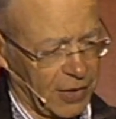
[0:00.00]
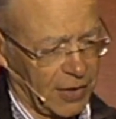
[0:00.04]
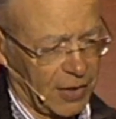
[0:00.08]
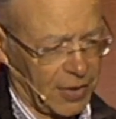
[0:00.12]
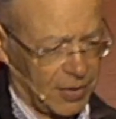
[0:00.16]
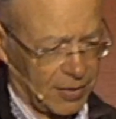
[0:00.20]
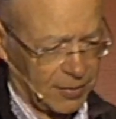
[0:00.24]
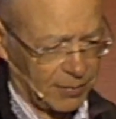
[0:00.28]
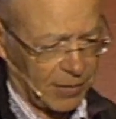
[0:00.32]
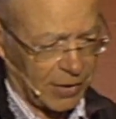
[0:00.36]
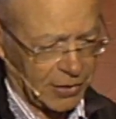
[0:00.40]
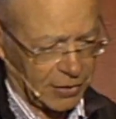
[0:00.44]

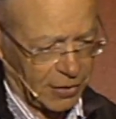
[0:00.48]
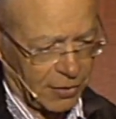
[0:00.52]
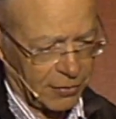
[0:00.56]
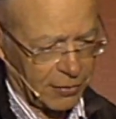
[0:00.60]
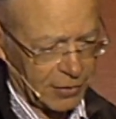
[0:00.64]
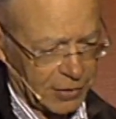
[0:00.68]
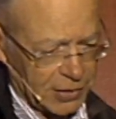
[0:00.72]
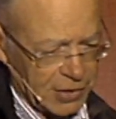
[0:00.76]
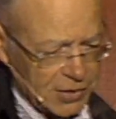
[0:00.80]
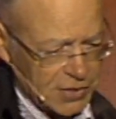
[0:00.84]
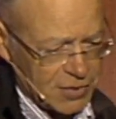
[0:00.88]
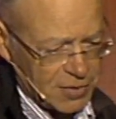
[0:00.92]

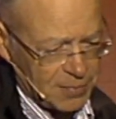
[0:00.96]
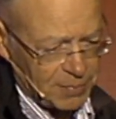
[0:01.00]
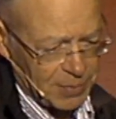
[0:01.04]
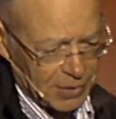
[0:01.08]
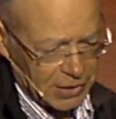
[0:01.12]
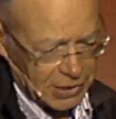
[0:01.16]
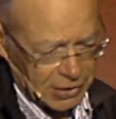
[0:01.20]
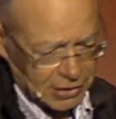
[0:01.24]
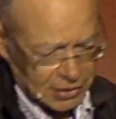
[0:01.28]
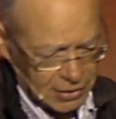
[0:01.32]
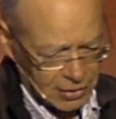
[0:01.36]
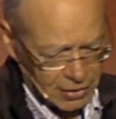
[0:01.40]
minorities in
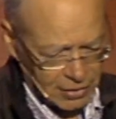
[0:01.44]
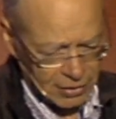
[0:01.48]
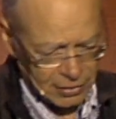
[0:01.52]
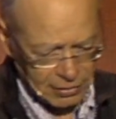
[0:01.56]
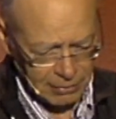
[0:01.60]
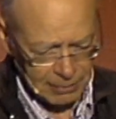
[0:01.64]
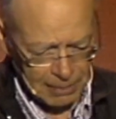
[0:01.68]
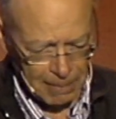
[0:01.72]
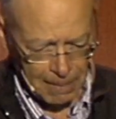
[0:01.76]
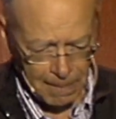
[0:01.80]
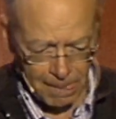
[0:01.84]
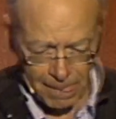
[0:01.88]

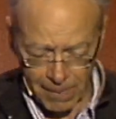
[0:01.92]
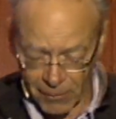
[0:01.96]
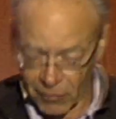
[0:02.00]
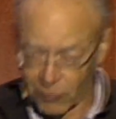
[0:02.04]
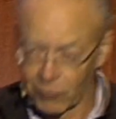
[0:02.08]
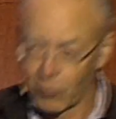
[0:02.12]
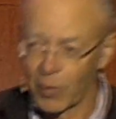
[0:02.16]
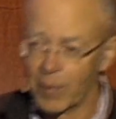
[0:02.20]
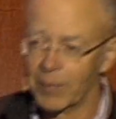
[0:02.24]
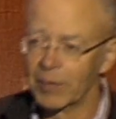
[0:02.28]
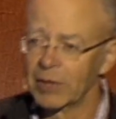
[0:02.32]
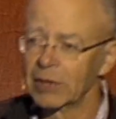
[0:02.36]
particular,
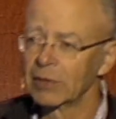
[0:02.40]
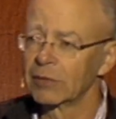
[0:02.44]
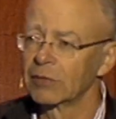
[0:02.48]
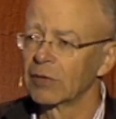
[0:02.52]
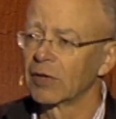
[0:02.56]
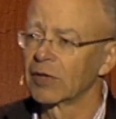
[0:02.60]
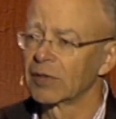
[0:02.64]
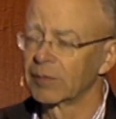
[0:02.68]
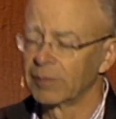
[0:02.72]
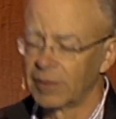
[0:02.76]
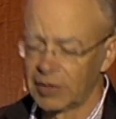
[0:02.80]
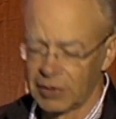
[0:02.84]
or women,
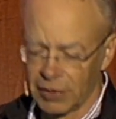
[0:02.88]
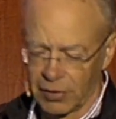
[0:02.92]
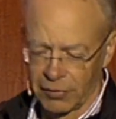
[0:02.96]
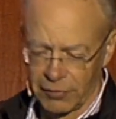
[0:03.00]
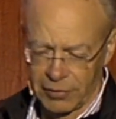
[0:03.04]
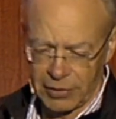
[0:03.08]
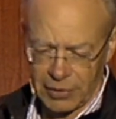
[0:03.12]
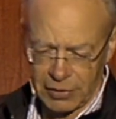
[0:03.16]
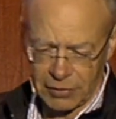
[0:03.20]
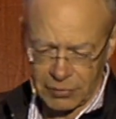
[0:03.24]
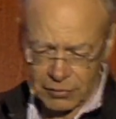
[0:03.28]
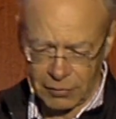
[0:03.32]
not a
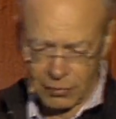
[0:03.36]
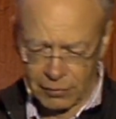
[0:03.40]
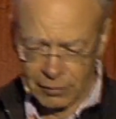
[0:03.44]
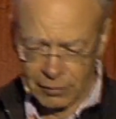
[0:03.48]
minority at